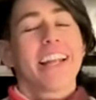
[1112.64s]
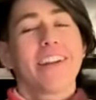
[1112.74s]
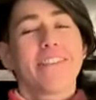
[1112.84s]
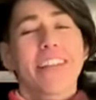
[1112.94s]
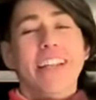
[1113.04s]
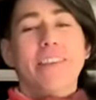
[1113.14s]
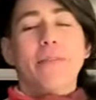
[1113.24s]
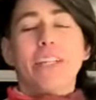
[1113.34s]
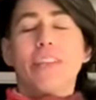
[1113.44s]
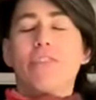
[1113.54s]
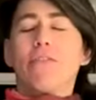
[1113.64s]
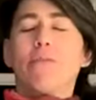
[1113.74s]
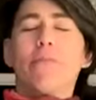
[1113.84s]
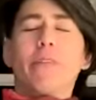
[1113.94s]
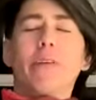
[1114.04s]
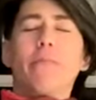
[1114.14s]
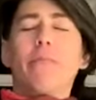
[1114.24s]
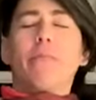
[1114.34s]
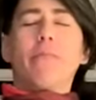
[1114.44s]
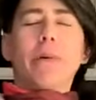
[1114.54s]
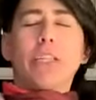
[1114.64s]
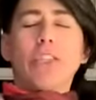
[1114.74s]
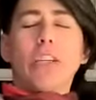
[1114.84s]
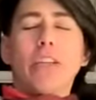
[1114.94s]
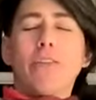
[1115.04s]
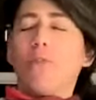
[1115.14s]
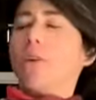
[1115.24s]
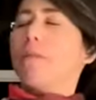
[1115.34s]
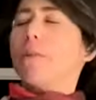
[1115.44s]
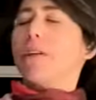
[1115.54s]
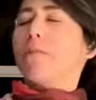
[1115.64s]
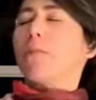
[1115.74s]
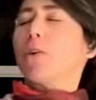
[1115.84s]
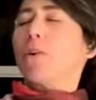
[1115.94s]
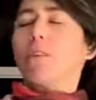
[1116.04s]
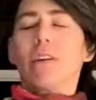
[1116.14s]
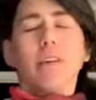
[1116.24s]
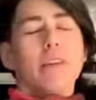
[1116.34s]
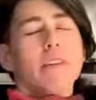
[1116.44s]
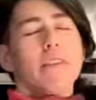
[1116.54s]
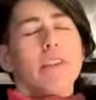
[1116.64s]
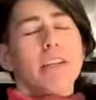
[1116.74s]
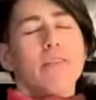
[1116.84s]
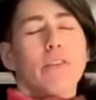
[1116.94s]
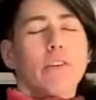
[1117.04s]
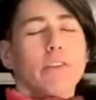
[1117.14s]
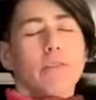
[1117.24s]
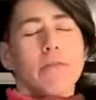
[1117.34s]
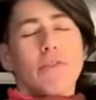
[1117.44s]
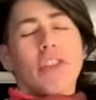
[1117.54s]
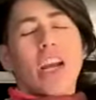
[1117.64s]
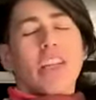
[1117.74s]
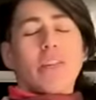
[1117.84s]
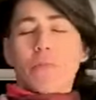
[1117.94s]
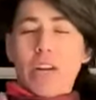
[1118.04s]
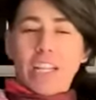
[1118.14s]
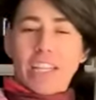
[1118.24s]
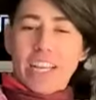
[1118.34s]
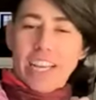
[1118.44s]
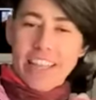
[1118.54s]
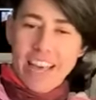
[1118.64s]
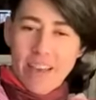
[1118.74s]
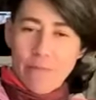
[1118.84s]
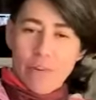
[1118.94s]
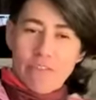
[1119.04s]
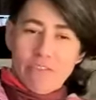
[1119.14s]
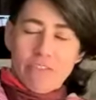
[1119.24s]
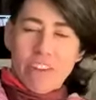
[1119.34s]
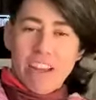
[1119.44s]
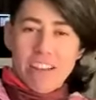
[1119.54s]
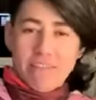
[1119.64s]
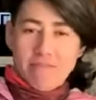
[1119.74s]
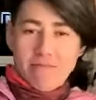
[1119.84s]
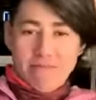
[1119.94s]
I love that image of the machine doing me more things for shining bright like a diamond. Okay.